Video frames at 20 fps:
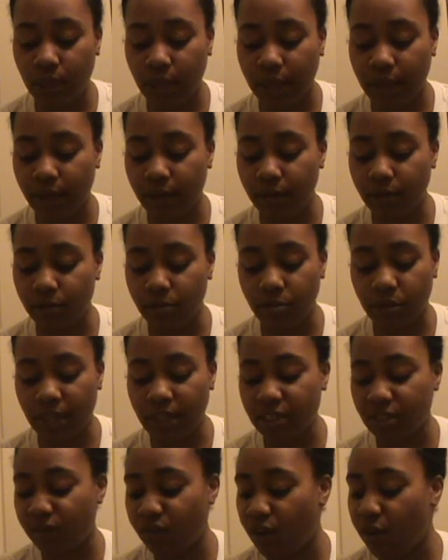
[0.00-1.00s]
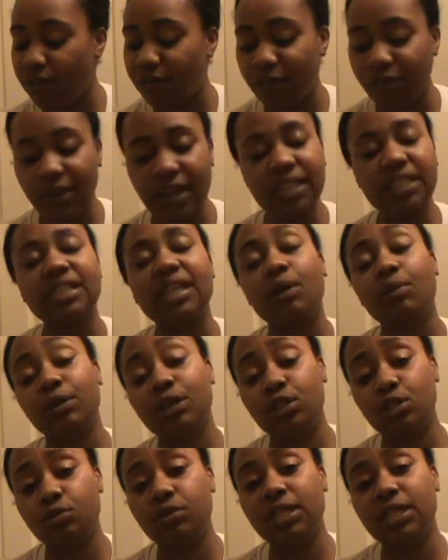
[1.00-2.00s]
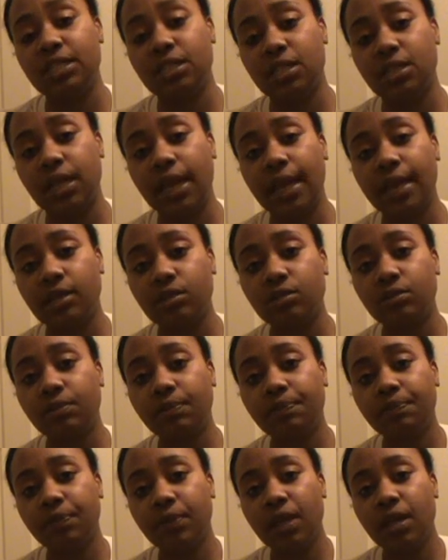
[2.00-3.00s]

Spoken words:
like things involving race that we do need to handle.